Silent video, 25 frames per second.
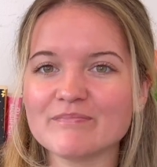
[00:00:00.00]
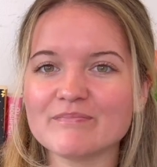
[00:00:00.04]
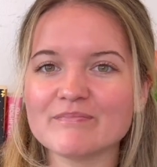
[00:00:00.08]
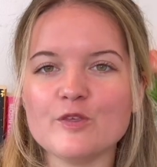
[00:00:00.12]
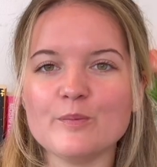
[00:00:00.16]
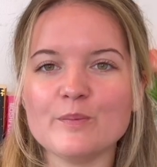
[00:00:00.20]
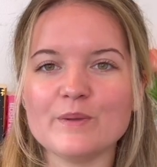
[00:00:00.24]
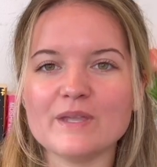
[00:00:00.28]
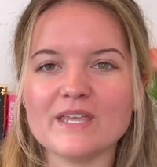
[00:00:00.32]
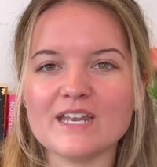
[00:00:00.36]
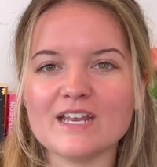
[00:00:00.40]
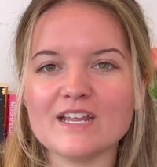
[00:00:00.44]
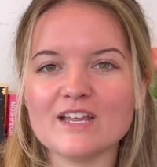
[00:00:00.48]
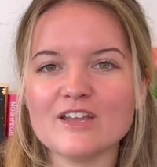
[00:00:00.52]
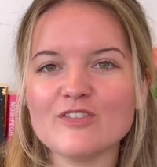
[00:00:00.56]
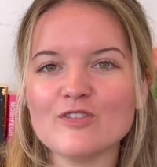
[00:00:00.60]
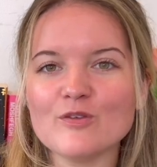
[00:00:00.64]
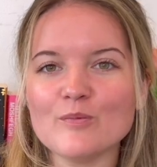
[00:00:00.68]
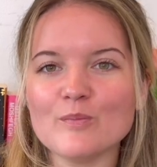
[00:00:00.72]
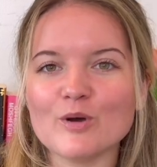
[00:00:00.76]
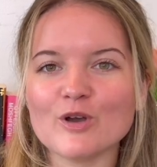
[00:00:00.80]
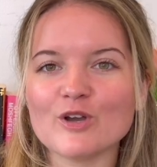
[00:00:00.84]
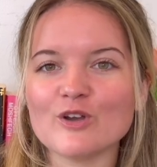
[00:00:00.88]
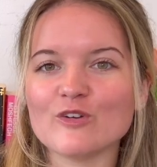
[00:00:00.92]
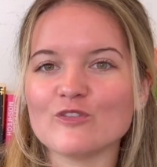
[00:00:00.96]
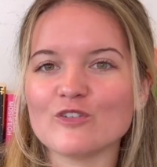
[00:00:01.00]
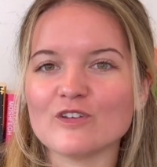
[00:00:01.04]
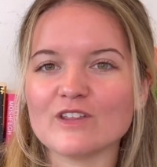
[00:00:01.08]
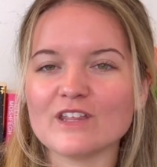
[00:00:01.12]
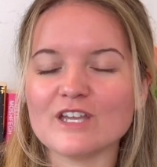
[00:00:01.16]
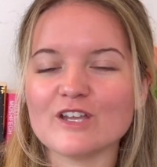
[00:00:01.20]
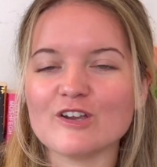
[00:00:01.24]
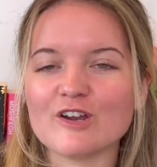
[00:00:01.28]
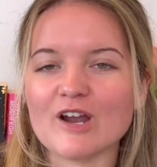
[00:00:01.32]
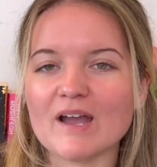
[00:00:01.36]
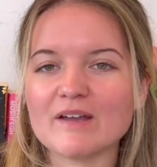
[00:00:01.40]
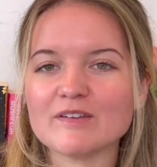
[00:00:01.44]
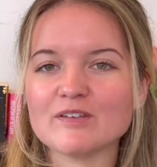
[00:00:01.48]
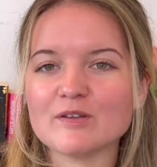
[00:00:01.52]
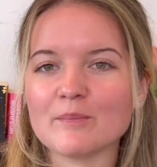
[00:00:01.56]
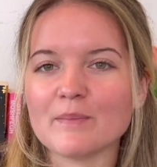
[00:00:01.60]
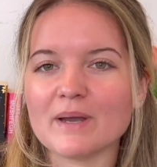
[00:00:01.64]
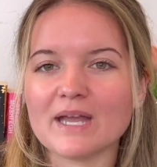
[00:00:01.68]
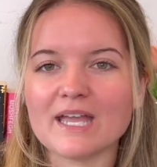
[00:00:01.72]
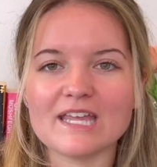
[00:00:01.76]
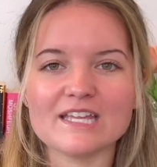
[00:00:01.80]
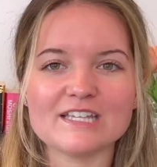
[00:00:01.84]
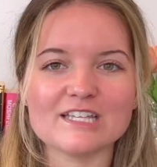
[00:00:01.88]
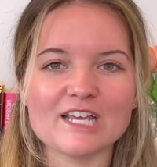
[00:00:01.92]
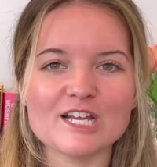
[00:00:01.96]
The beginning of the book really grabbed my
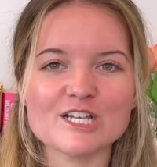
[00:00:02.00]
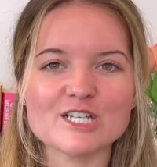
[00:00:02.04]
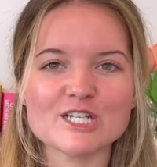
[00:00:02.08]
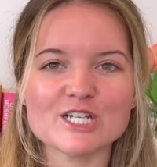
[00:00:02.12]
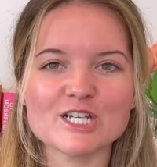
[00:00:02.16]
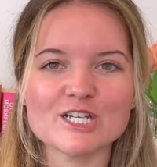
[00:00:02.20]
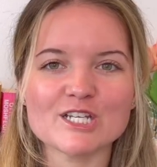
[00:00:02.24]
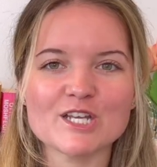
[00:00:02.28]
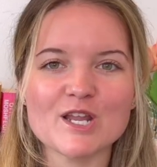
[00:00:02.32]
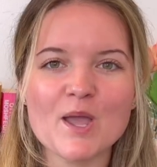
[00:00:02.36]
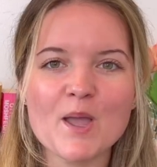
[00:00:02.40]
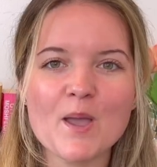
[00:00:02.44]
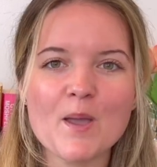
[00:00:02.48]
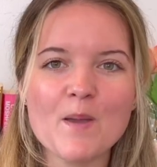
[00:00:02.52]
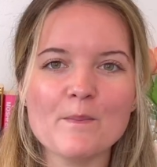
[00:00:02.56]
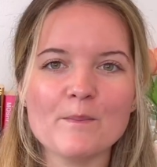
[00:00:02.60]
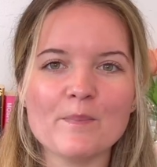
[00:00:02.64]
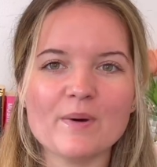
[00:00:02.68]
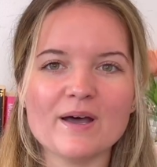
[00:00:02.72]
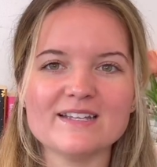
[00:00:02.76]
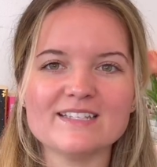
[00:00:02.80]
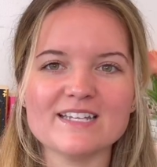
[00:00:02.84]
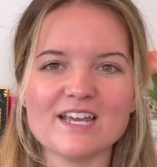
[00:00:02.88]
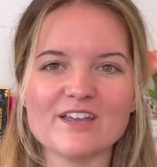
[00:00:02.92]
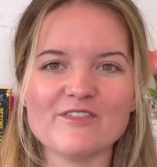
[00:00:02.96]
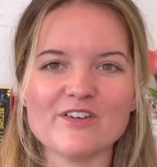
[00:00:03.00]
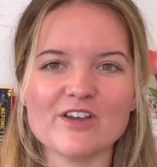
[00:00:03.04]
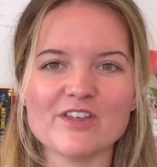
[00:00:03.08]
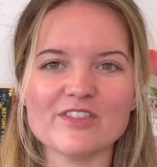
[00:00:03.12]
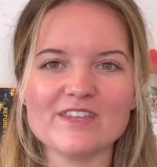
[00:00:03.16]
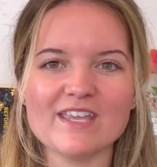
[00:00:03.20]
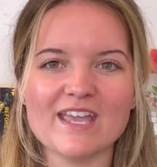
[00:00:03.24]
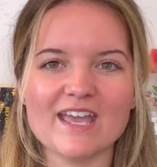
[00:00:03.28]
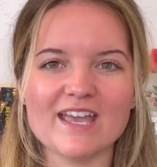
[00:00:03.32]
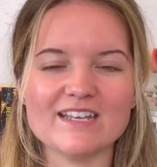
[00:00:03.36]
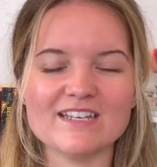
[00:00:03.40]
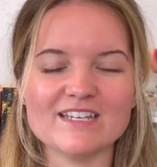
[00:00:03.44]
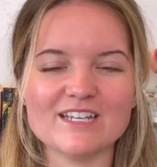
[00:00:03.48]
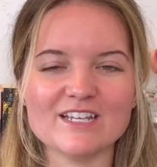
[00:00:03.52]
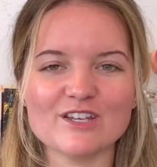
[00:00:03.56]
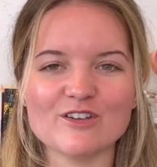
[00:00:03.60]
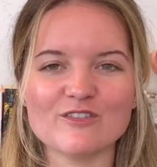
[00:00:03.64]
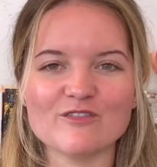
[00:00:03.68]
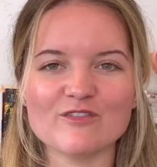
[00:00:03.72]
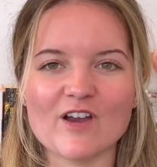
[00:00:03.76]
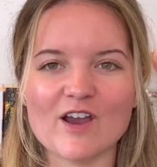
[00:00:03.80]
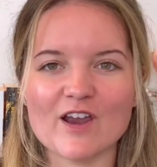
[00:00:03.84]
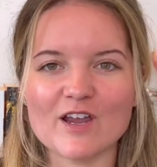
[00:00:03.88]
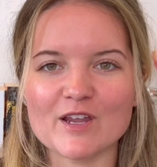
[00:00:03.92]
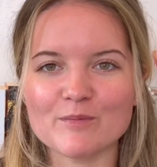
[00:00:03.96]
attention, but I found the ending
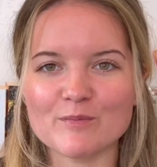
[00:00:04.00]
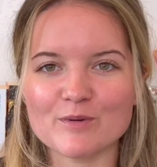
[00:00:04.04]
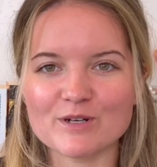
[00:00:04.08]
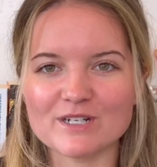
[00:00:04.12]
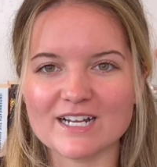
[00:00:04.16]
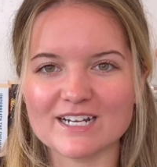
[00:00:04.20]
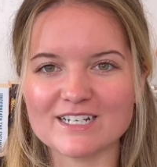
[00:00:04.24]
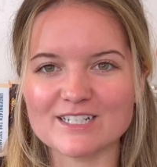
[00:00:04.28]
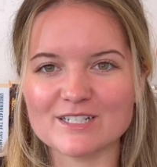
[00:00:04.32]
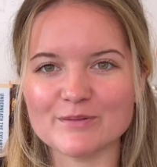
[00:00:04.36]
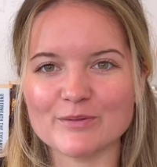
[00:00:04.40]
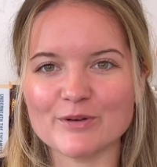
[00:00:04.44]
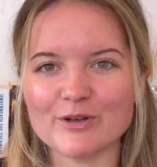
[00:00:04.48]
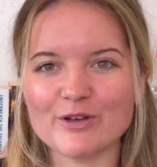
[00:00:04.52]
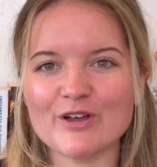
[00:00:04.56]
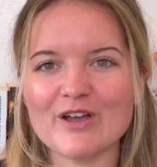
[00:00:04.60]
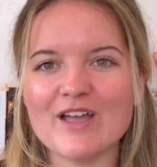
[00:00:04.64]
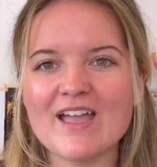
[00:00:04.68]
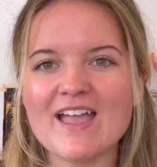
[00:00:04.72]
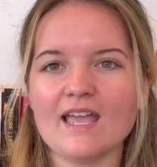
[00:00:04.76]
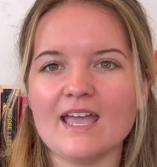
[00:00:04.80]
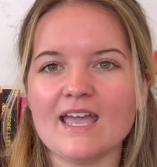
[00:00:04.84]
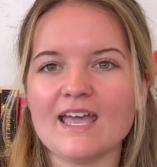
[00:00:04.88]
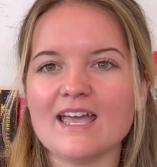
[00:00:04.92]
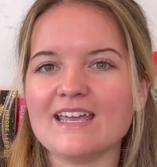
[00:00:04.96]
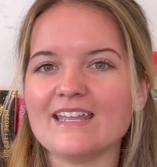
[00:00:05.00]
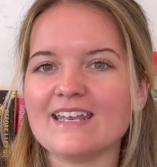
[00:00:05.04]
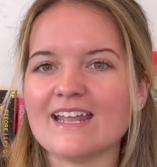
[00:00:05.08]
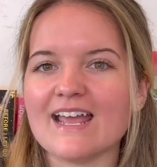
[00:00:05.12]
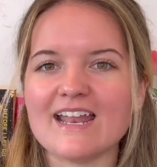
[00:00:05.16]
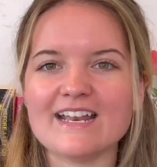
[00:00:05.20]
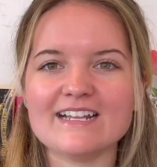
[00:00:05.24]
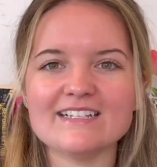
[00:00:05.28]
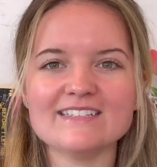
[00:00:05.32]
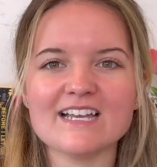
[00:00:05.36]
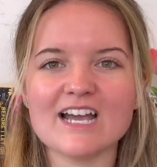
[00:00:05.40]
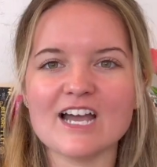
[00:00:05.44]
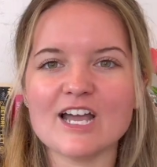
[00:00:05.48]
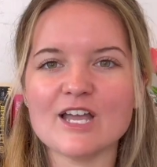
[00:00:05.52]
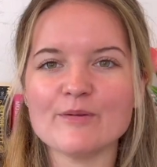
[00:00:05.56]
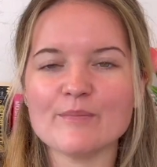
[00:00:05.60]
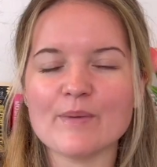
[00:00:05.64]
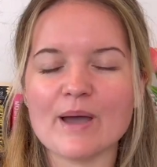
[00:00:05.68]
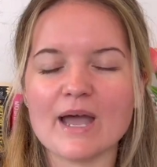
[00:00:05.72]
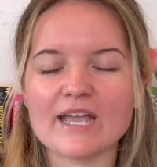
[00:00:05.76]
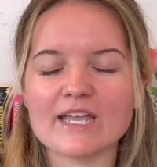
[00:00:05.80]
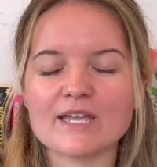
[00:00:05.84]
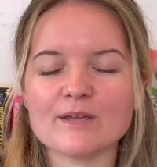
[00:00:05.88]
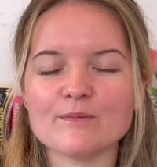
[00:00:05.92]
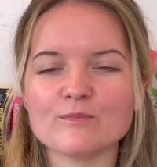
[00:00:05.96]
very predictable, and anytime
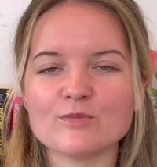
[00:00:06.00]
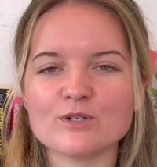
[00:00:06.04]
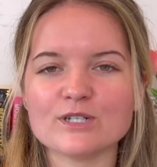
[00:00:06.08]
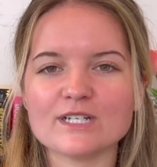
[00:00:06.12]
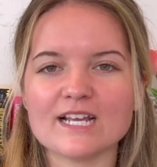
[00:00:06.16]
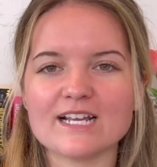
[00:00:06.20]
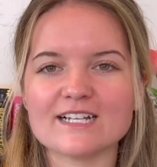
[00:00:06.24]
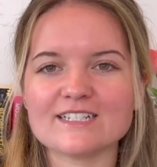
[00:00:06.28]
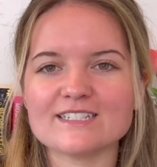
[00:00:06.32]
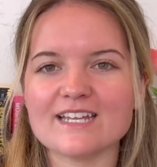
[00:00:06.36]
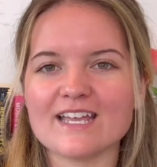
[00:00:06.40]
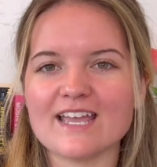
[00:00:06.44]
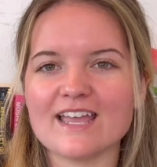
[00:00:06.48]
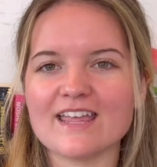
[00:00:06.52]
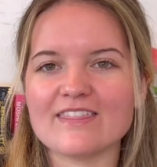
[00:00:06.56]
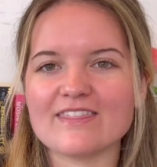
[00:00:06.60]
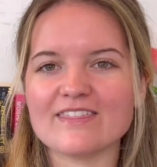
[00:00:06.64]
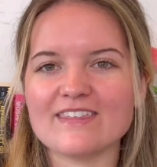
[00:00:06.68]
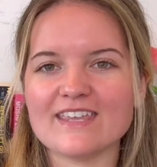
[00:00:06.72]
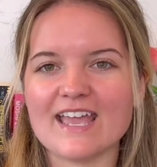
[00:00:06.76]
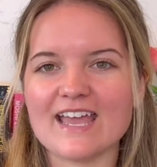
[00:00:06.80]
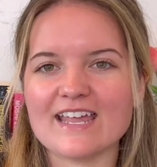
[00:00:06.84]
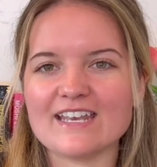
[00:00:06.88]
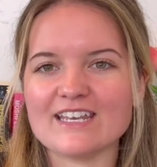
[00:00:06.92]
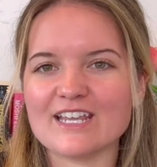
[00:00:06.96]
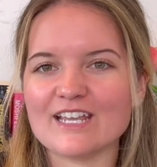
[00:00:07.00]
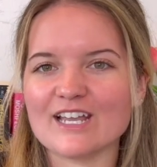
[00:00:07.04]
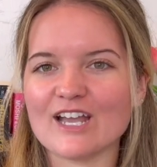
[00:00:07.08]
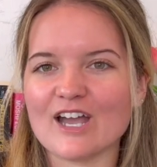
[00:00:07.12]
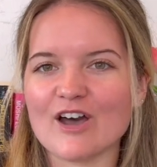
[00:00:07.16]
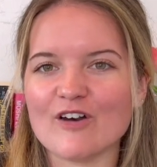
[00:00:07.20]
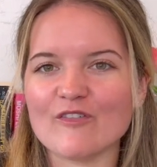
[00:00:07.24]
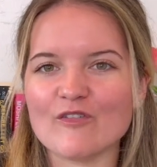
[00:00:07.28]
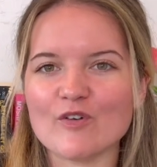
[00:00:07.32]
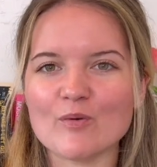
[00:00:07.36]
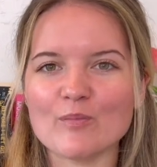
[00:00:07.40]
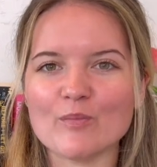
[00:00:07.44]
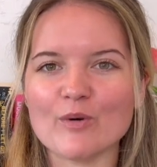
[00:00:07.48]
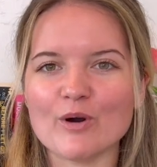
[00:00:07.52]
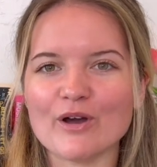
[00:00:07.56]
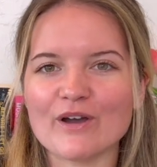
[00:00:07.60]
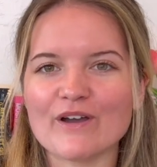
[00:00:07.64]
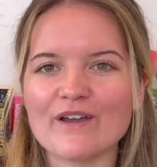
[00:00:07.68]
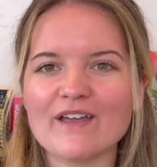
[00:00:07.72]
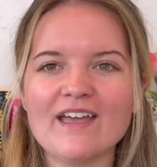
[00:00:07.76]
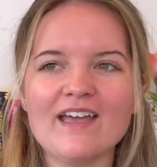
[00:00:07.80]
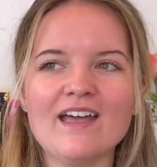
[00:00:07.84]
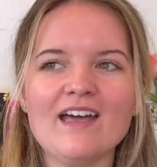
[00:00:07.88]
I can predict the ending of a book,